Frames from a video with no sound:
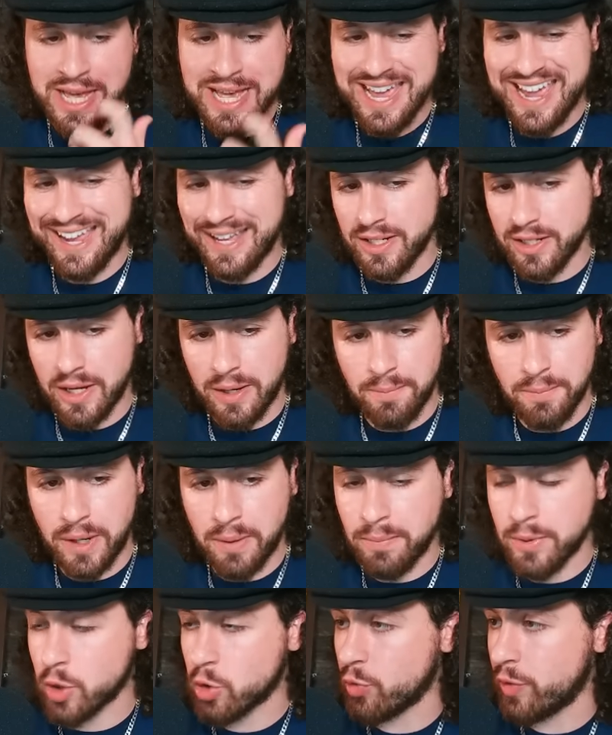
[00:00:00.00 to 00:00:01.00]
And
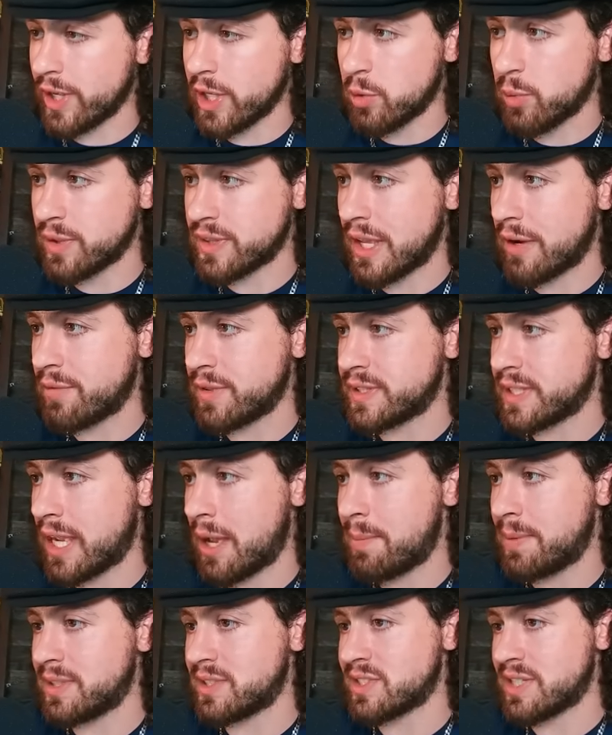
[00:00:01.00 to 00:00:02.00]
I'm agreeing with everything I've
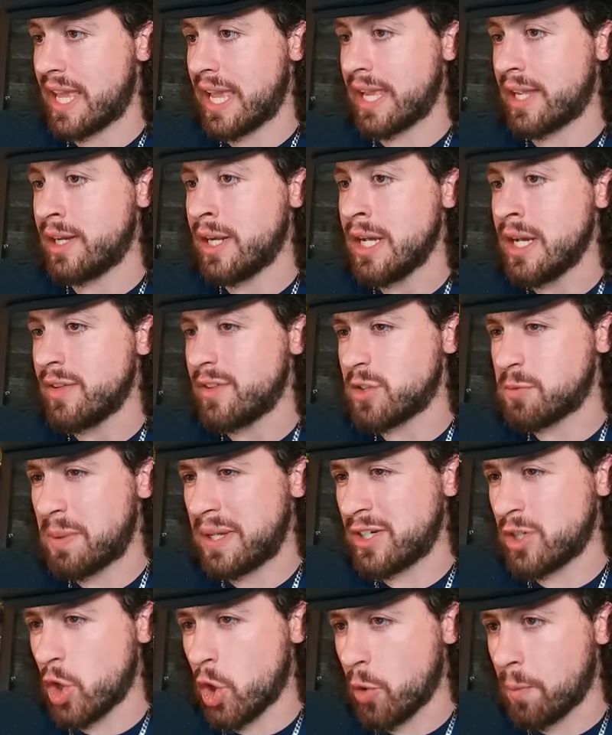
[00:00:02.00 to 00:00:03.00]
been saying. There's
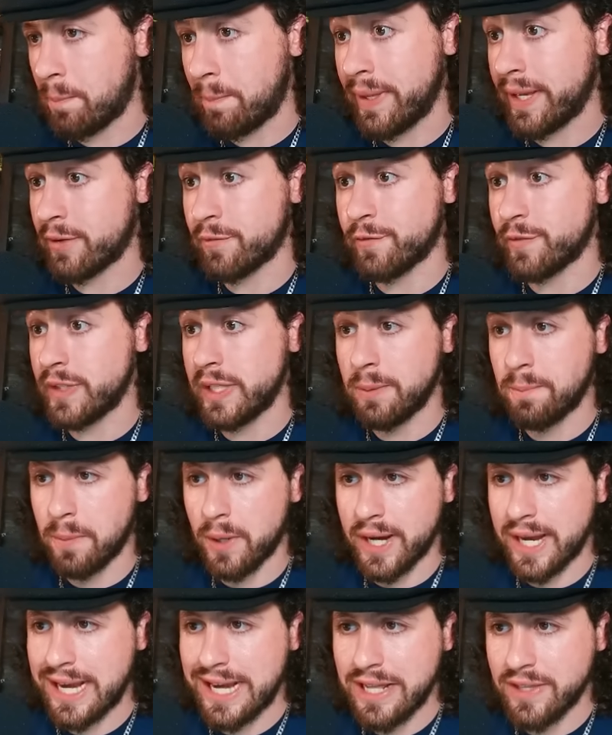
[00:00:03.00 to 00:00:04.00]
been no pick flip
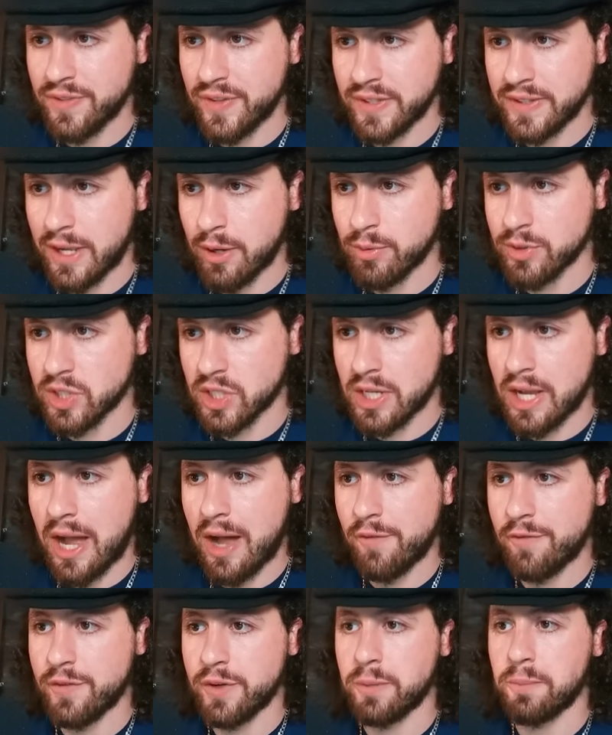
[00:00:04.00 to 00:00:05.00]
on anything that was a
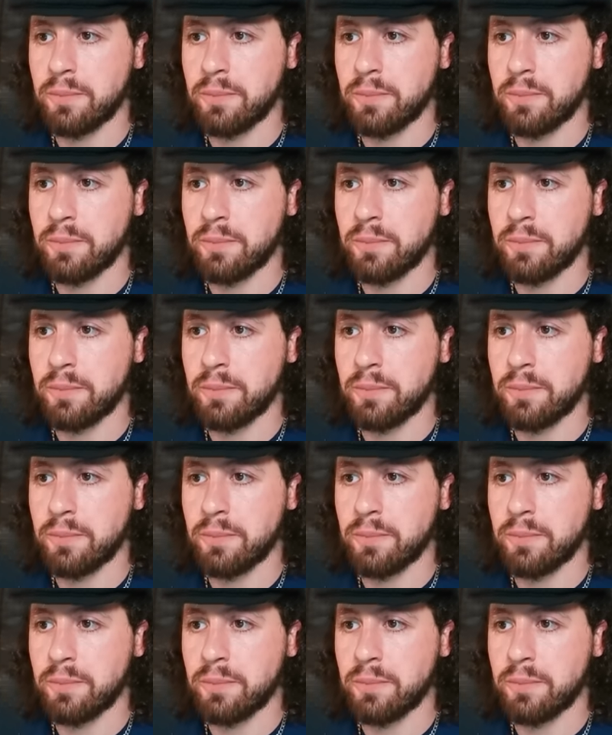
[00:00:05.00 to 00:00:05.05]
confident